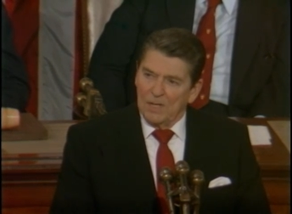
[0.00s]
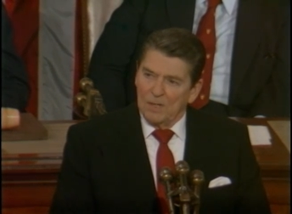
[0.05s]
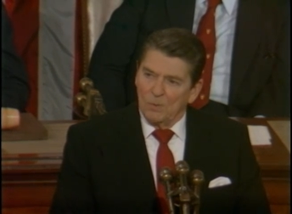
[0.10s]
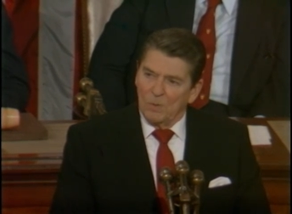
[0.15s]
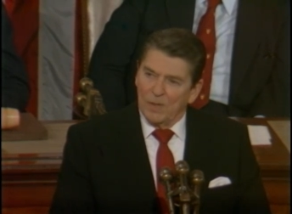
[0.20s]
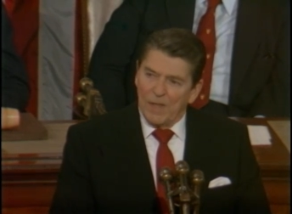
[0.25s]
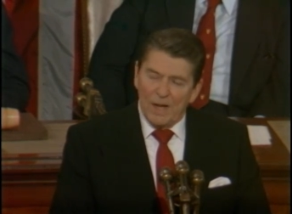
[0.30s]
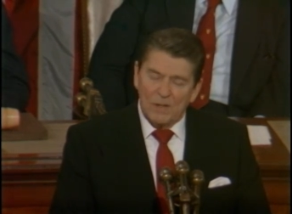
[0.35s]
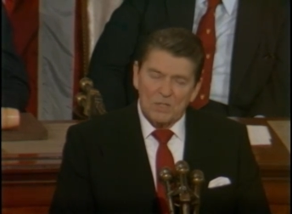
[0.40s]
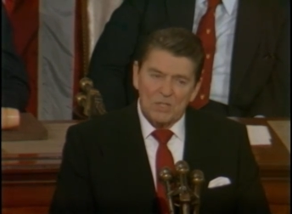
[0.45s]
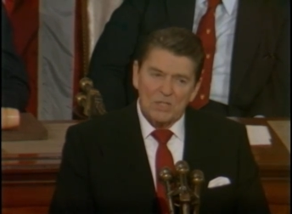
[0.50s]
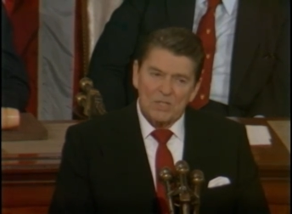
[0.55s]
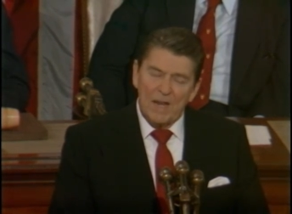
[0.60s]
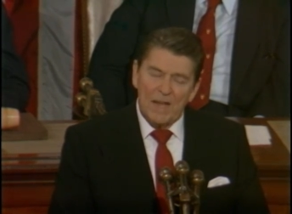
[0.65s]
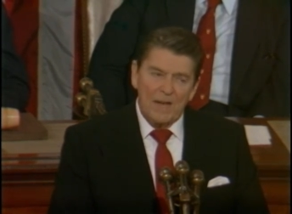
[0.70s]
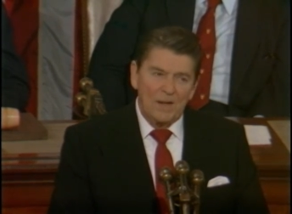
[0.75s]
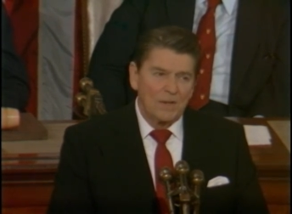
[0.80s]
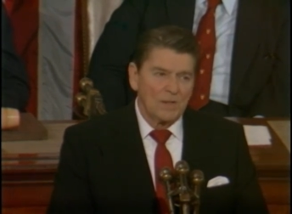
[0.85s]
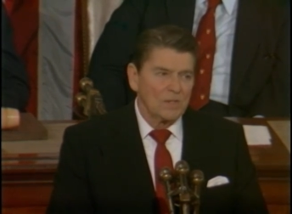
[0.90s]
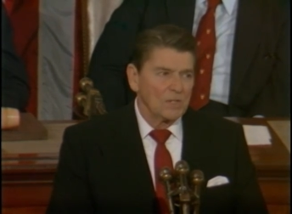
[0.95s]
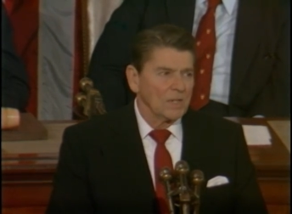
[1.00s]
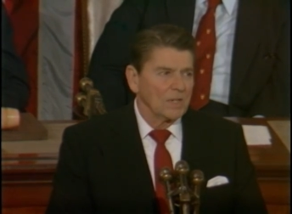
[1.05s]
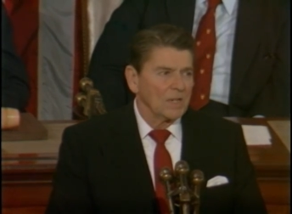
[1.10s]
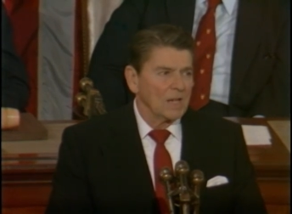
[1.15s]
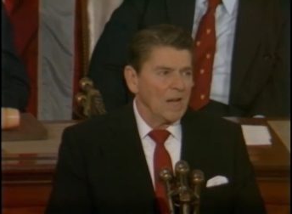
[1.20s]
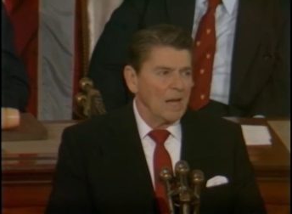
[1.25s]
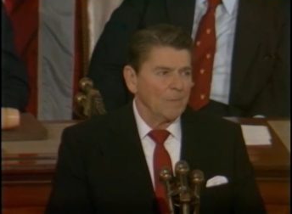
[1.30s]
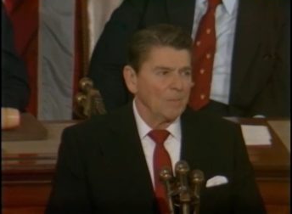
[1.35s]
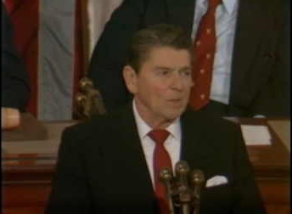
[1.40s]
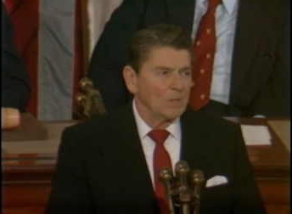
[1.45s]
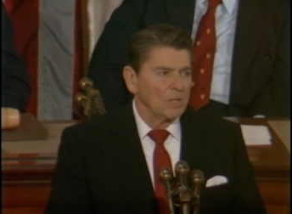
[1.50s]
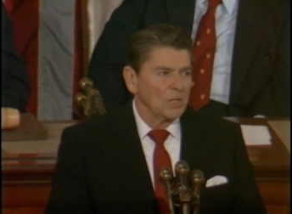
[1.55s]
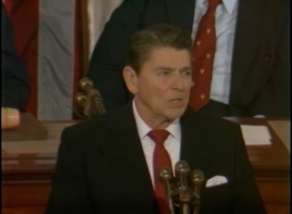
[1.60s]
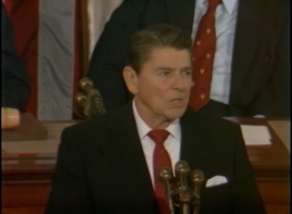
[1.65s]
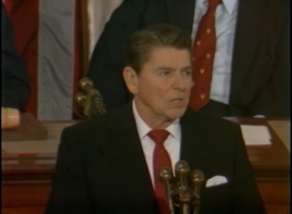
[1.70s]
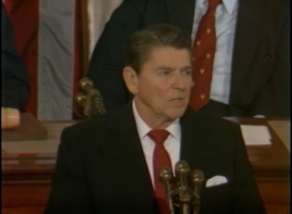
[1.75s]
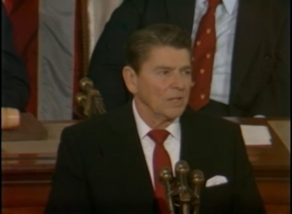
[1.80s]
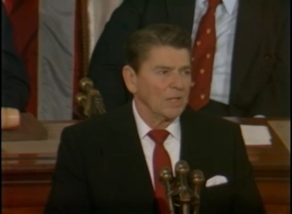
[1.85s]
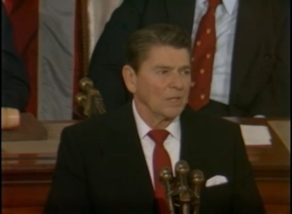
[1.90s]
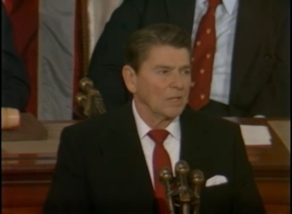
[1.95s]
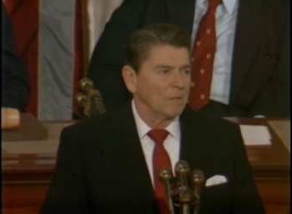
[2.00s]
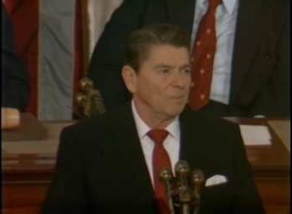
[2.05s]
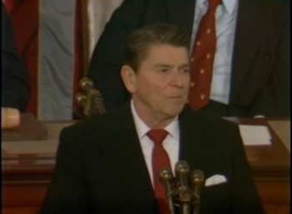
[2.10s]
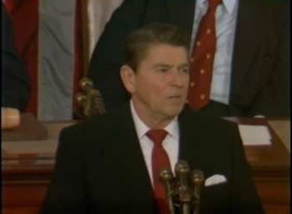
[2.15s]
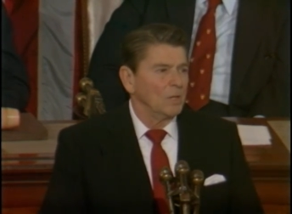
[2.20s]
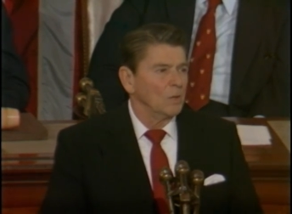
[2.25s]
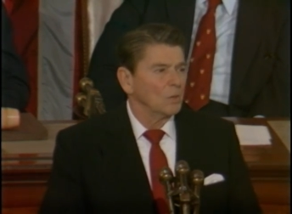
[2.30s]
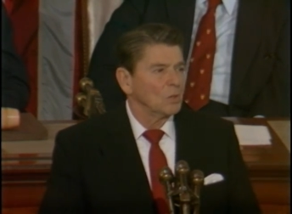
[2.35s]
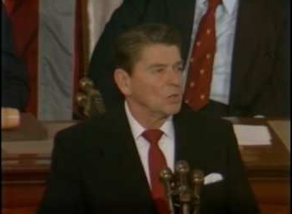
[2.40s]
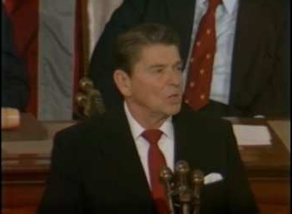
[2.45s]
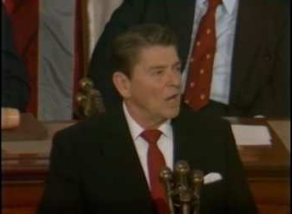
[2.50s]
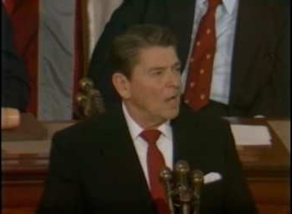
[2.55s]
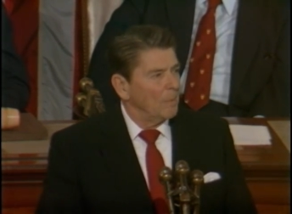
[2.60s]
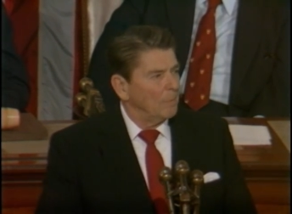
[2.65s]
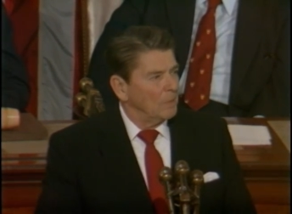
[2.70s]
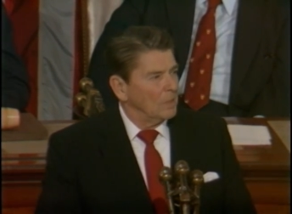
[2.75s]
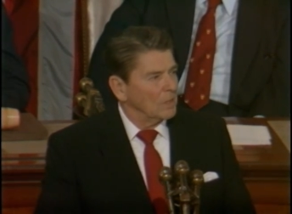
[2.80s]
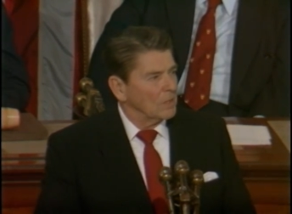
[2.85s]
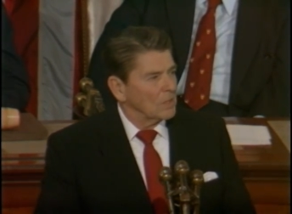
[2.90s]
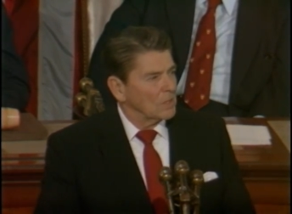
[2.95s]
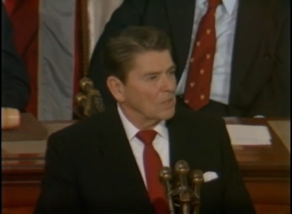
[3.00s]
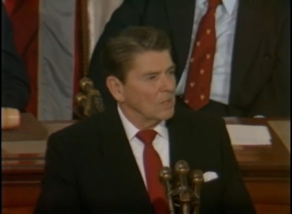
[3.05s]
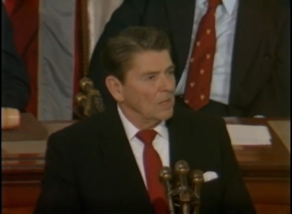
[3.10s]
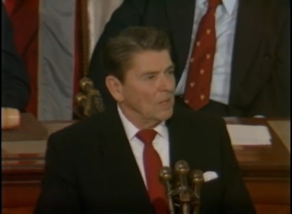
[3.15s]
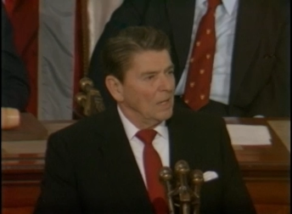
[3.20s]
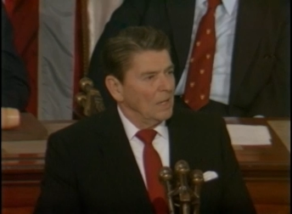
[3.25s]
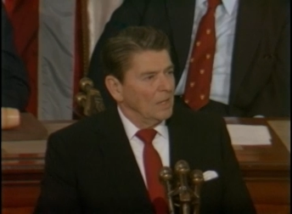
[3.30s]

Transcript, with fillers: Without standards and competition, there can be no champions,